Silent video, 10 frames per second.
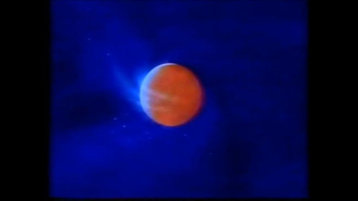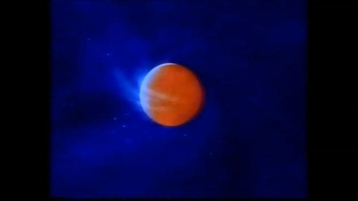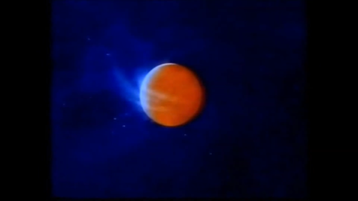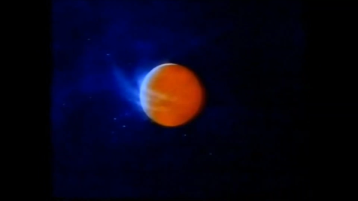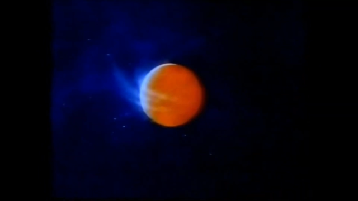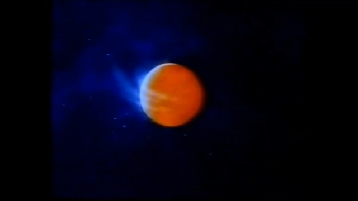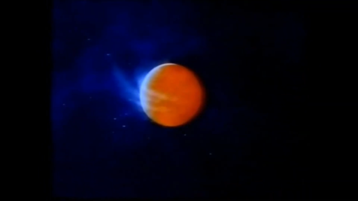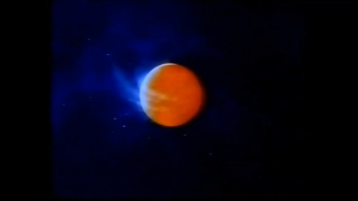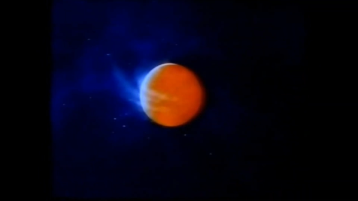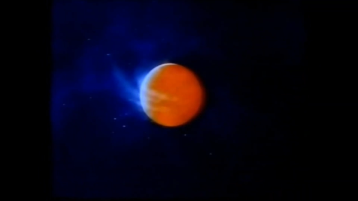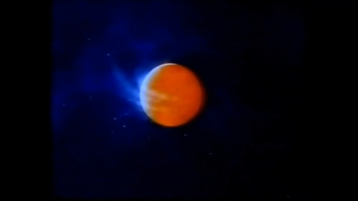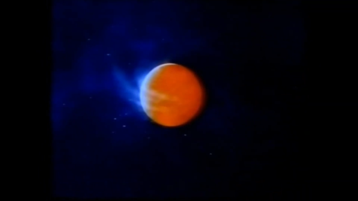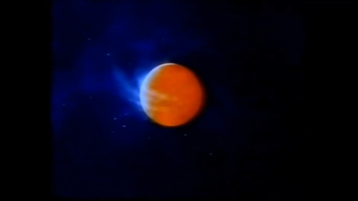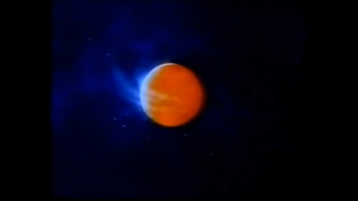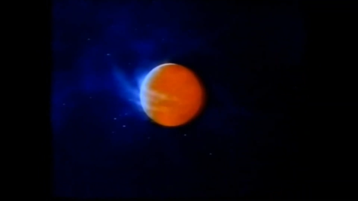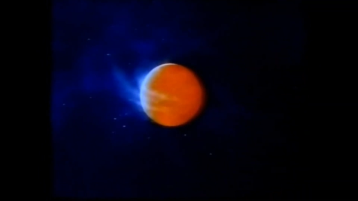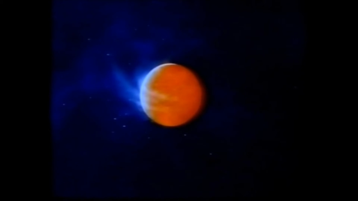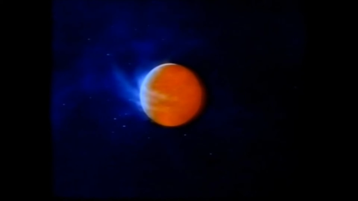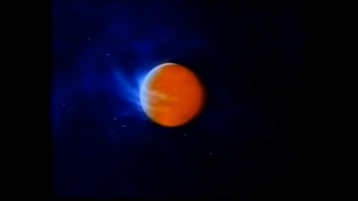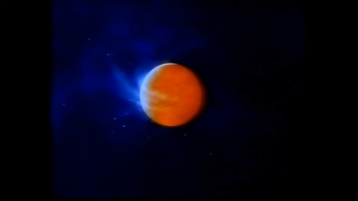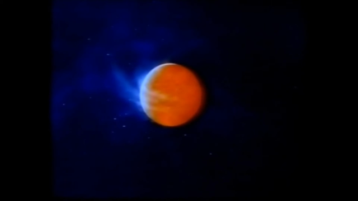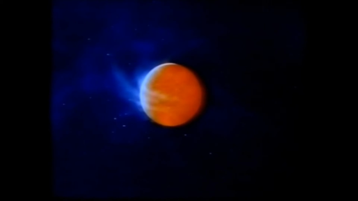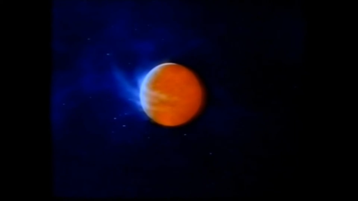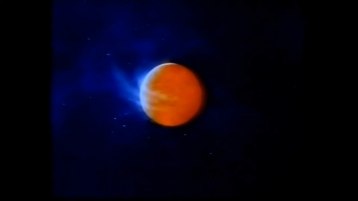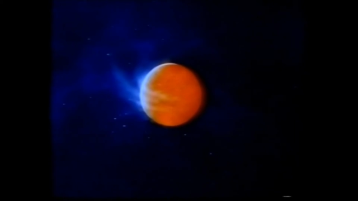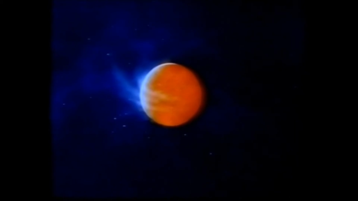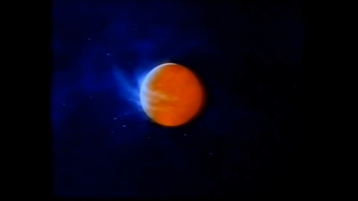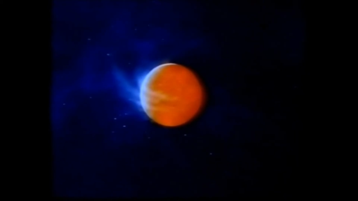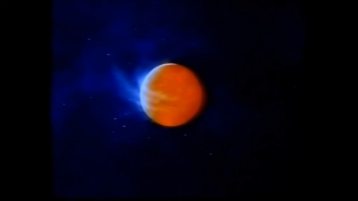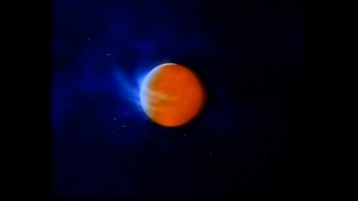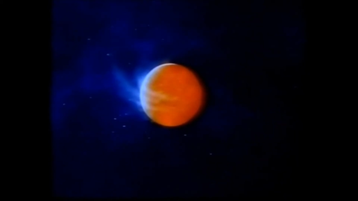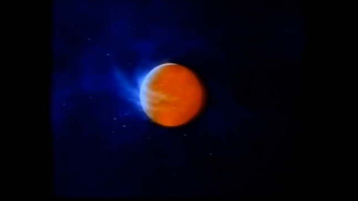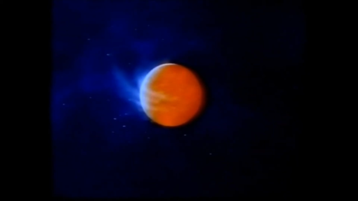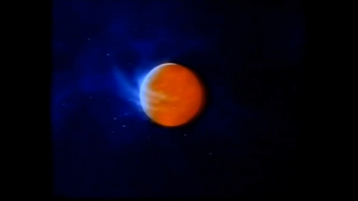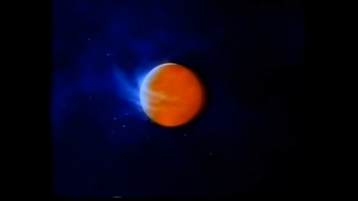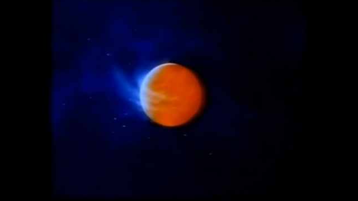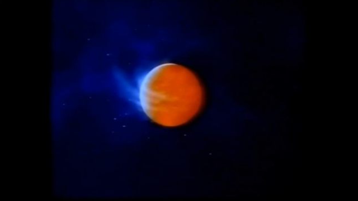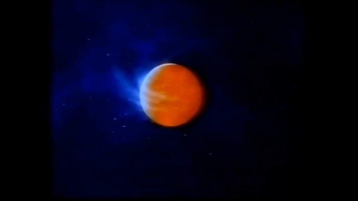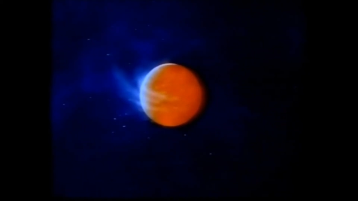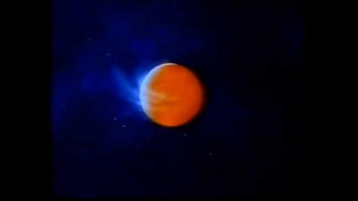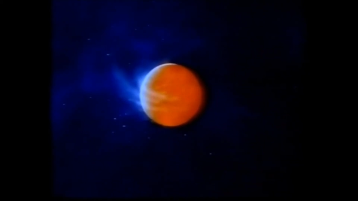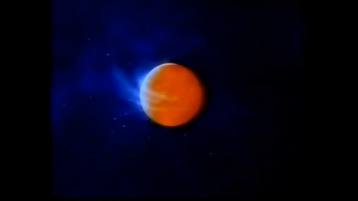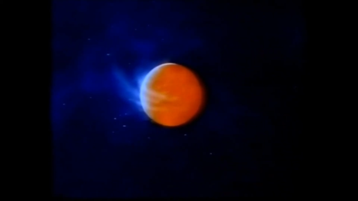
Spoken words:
No face is visible, so there are no lips to read.